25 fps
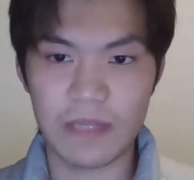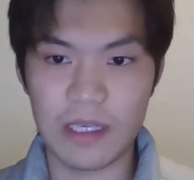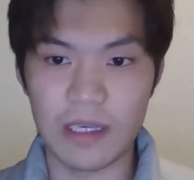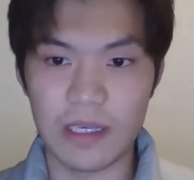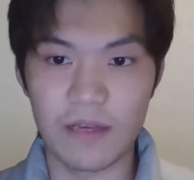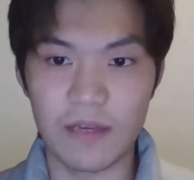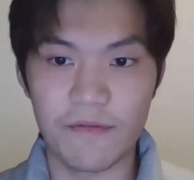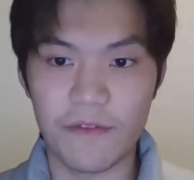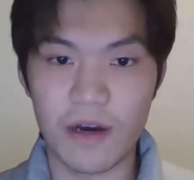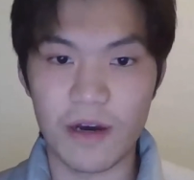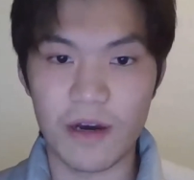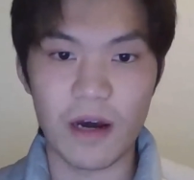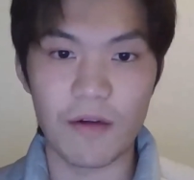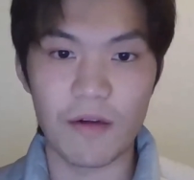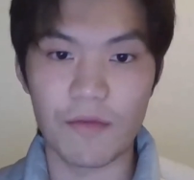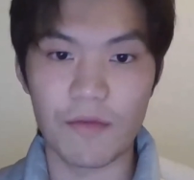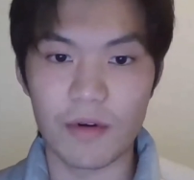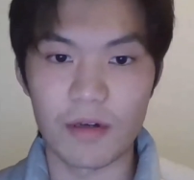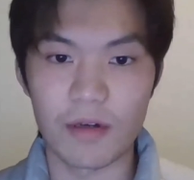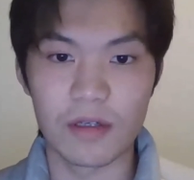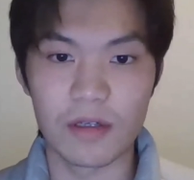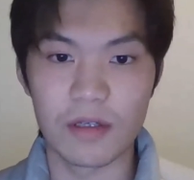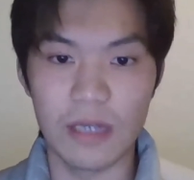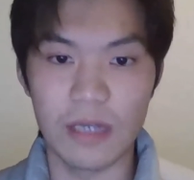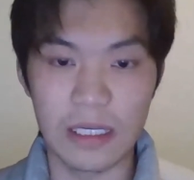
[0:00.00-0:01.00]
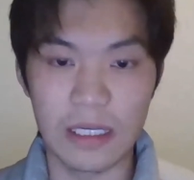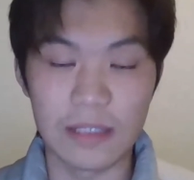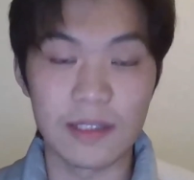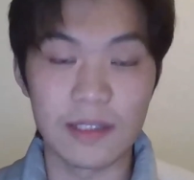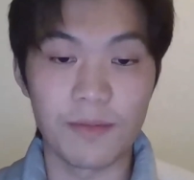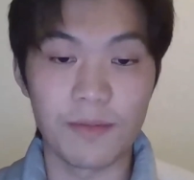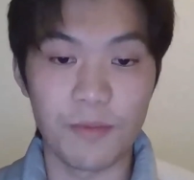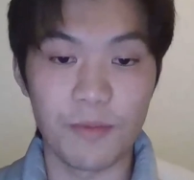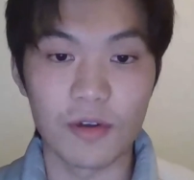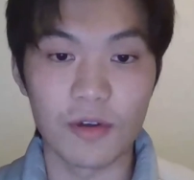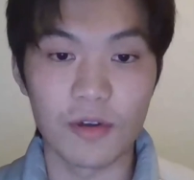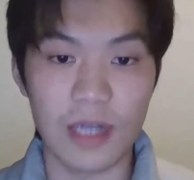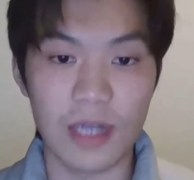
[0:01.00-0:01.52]
give our
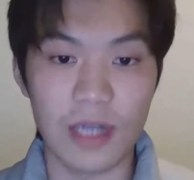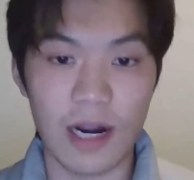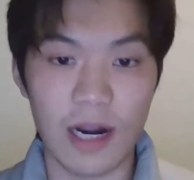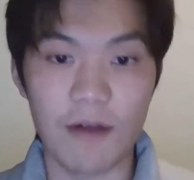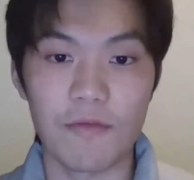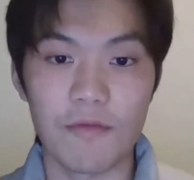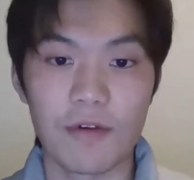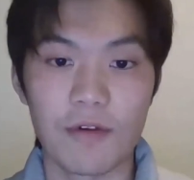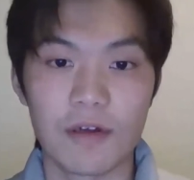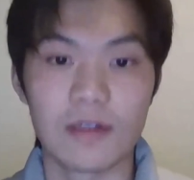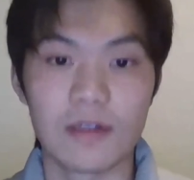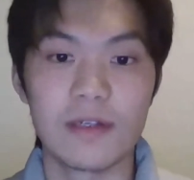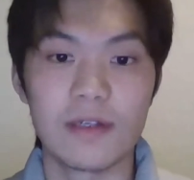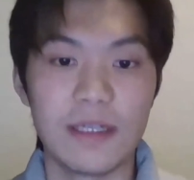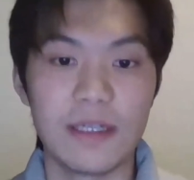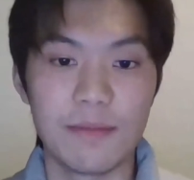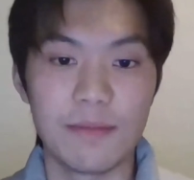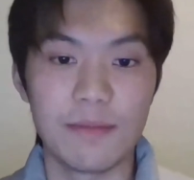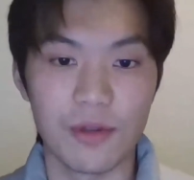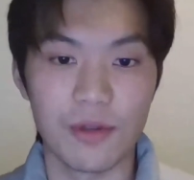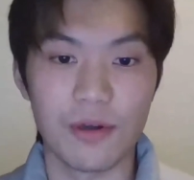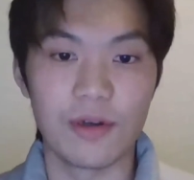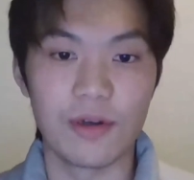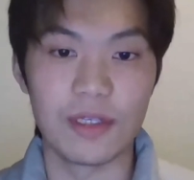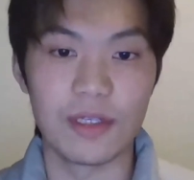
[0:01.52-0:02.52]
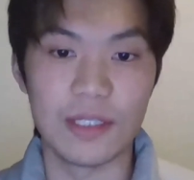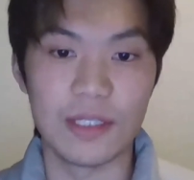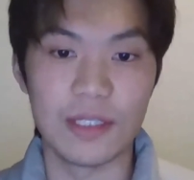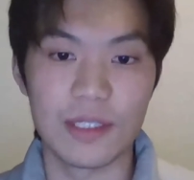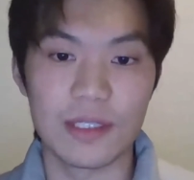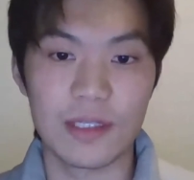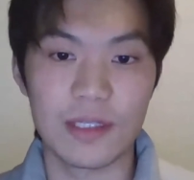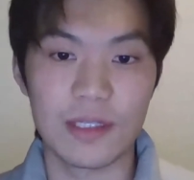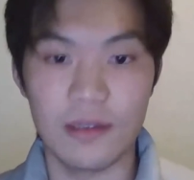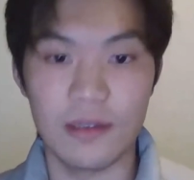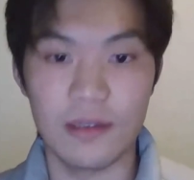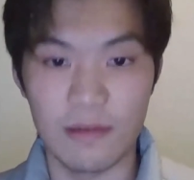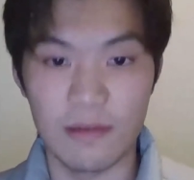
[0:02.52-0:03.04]
support our
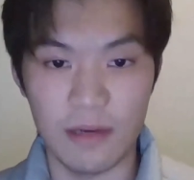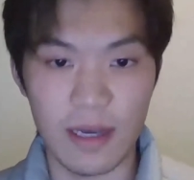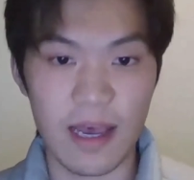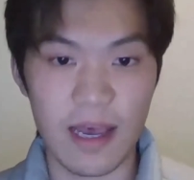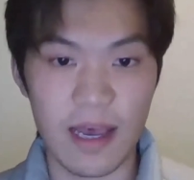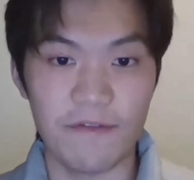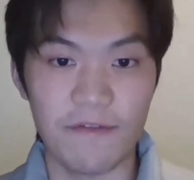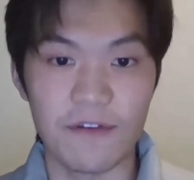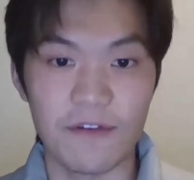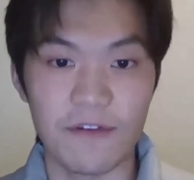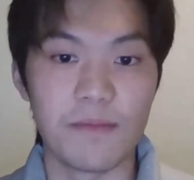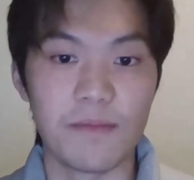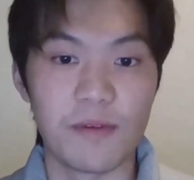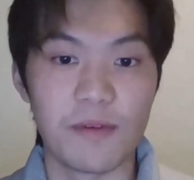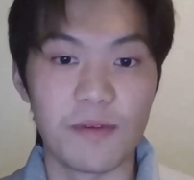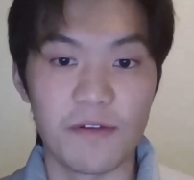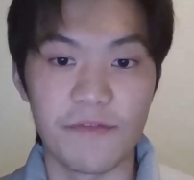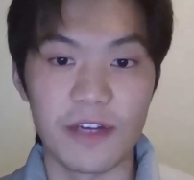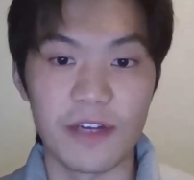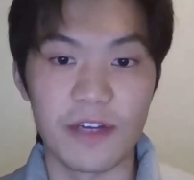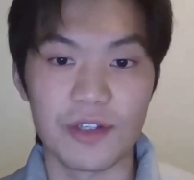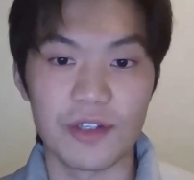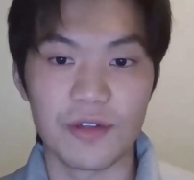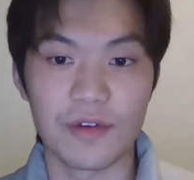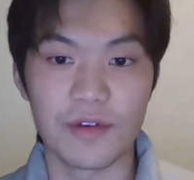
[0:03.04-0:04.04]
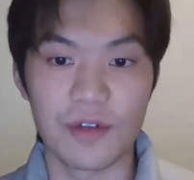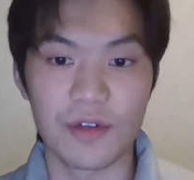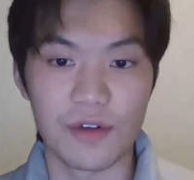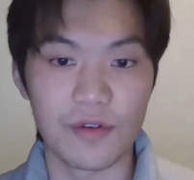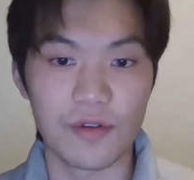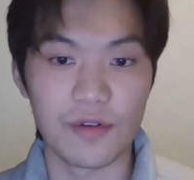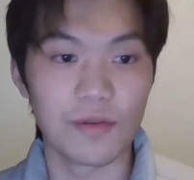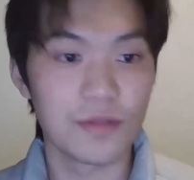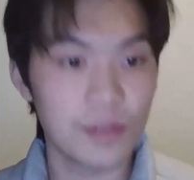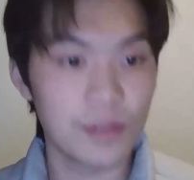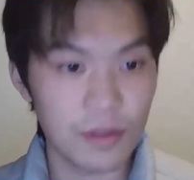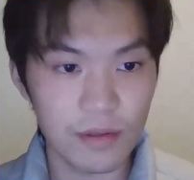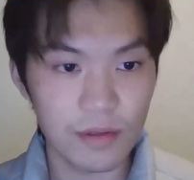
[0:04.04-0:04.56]
employees have a professional
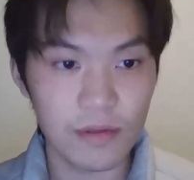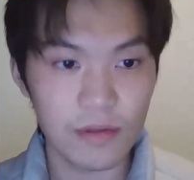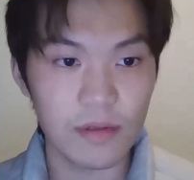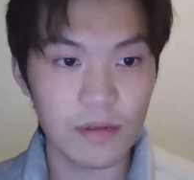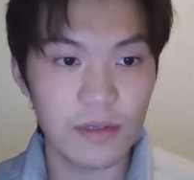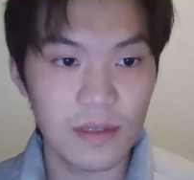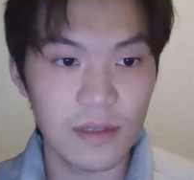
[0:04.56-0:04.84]
growth.